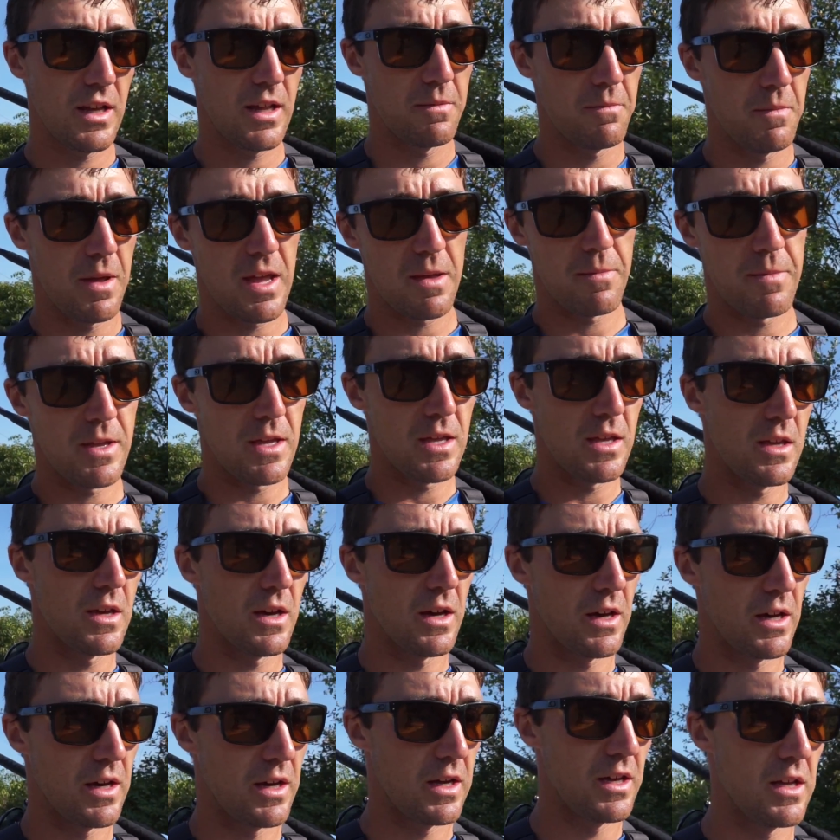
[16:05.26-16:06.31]
and maybe
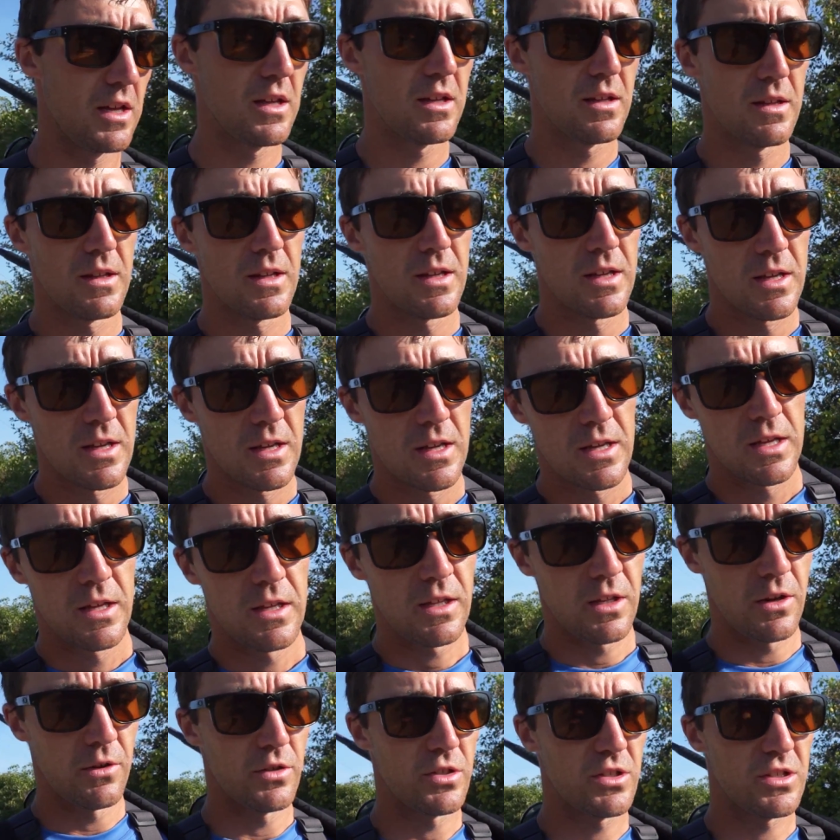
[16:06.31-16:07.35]
uh,
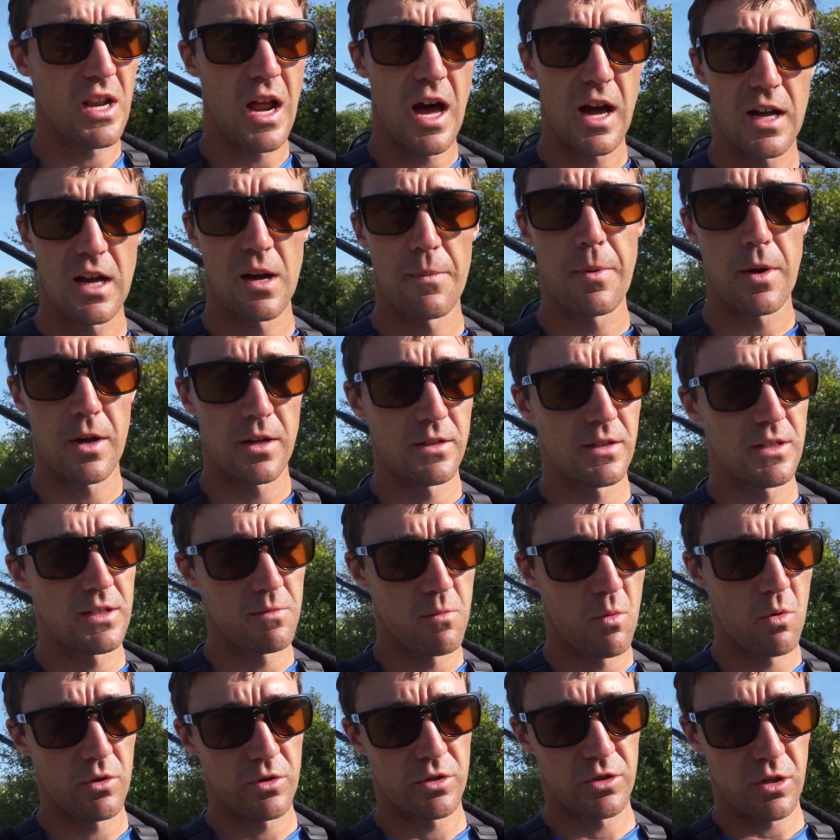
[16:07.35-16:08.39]
you know, stock up on
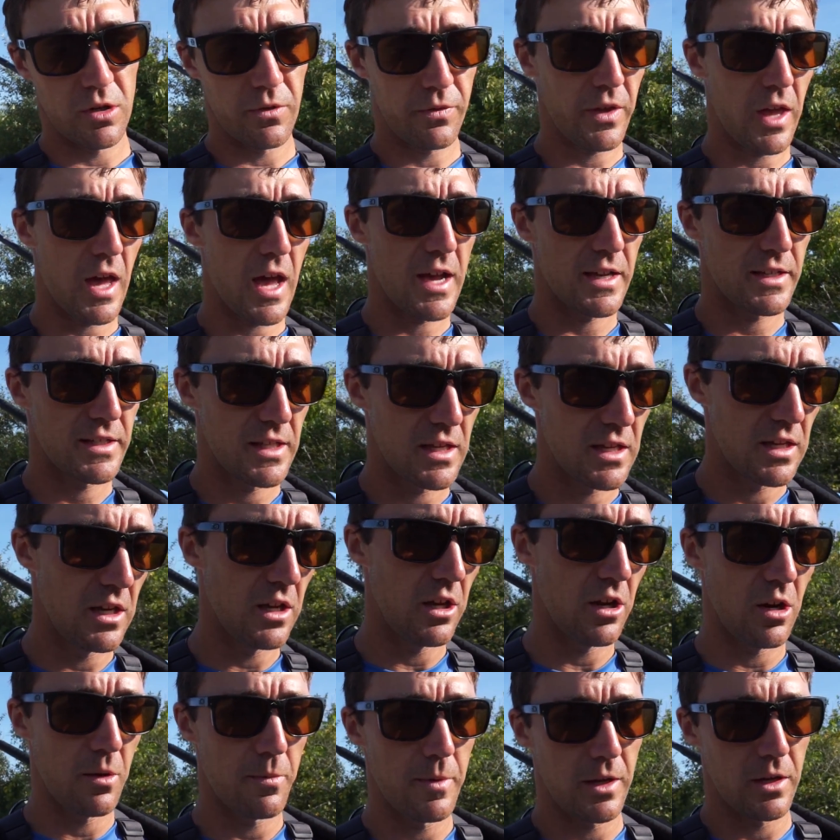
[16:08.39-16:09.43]
some more surf casting
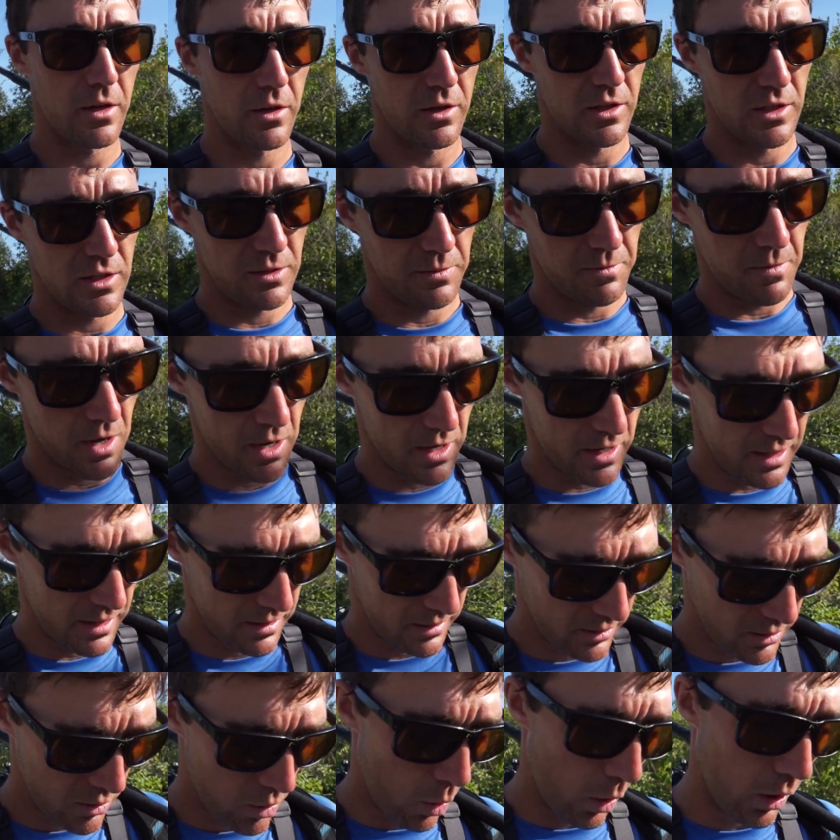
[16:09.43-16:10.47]
gear, because
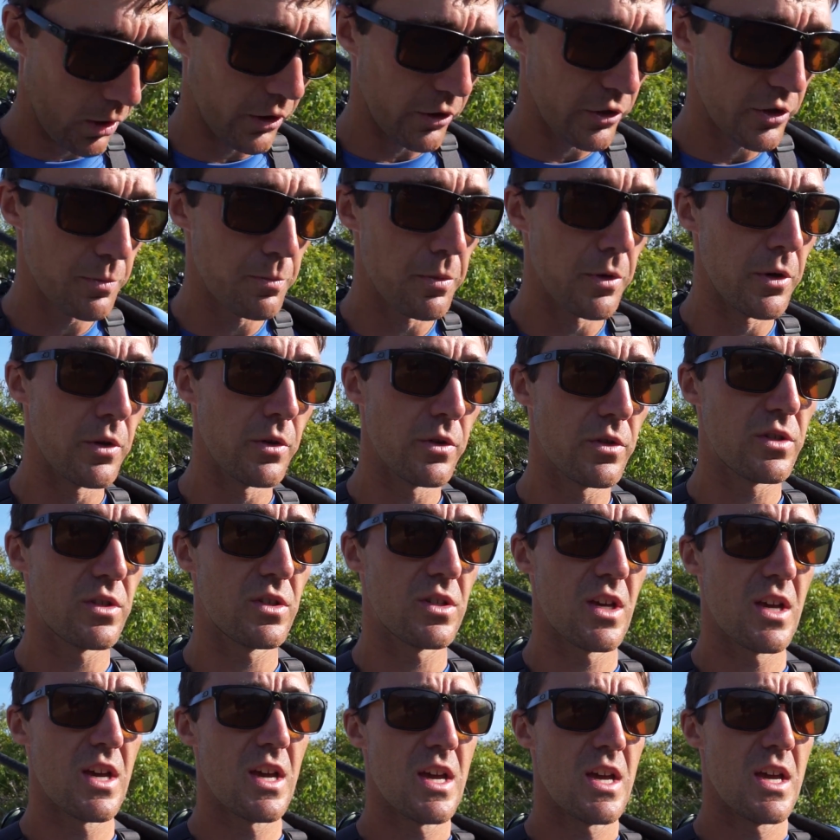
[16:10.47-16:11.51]
my Corkers
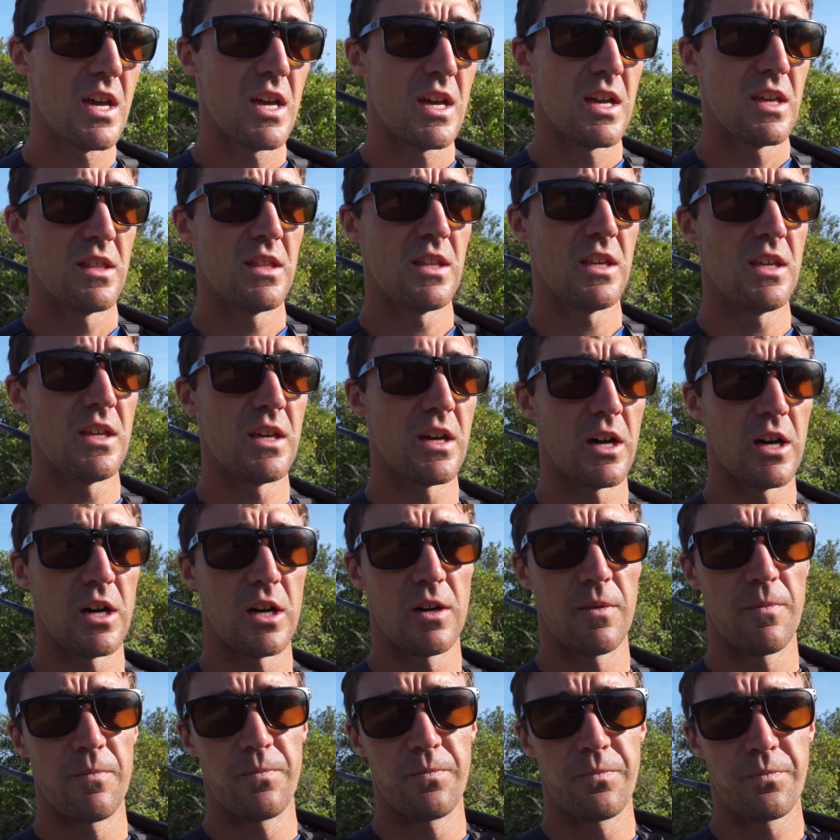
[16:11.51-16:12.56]
boots, the
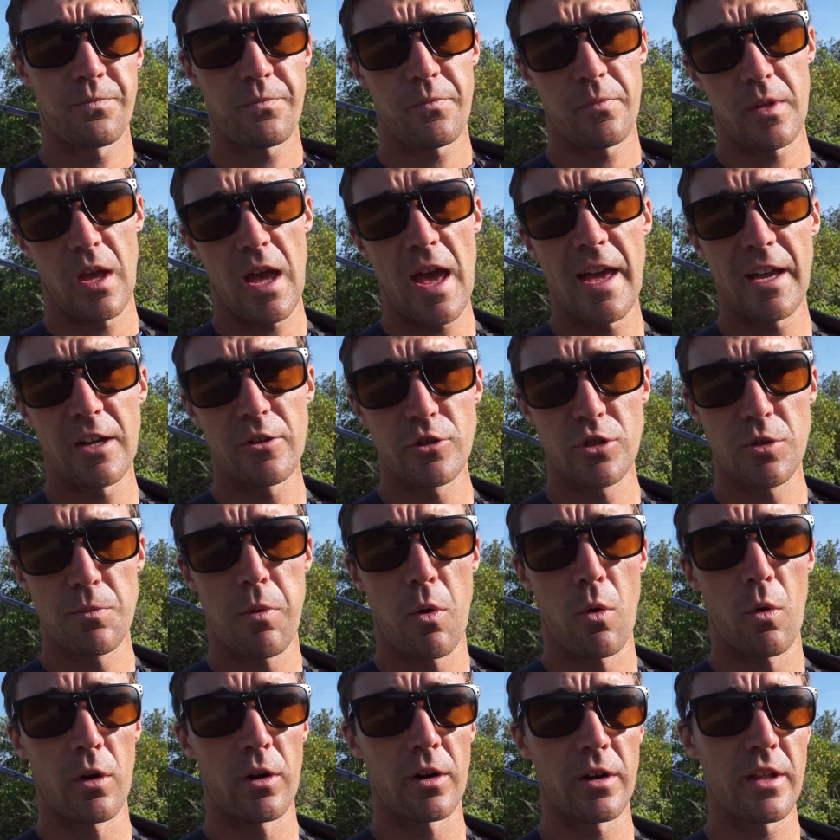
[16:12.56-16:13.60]
um, ankle
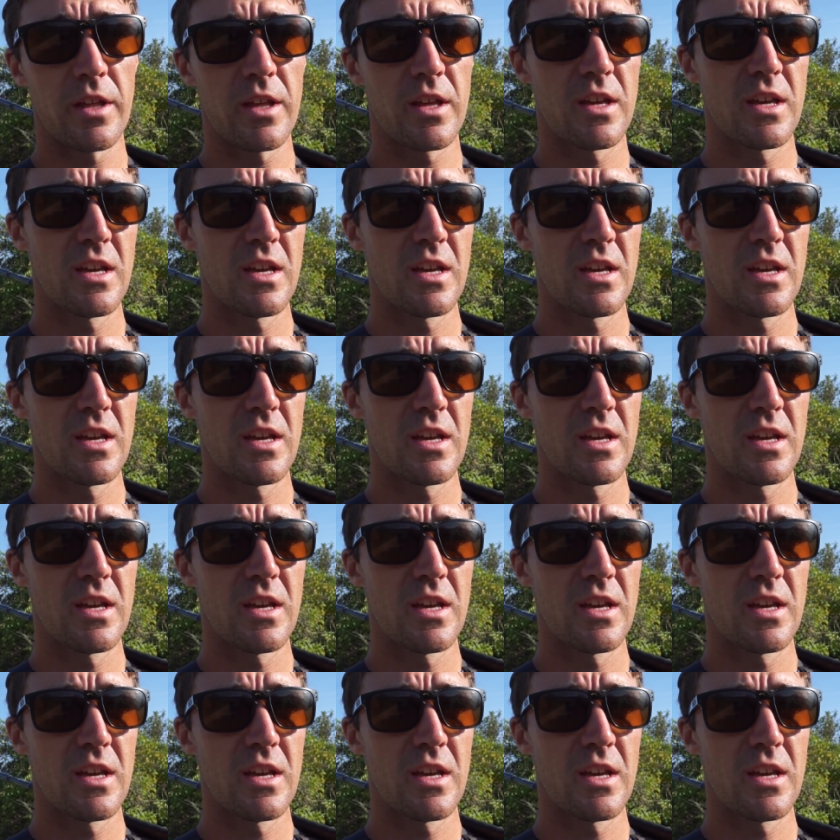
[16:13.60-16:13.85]
support,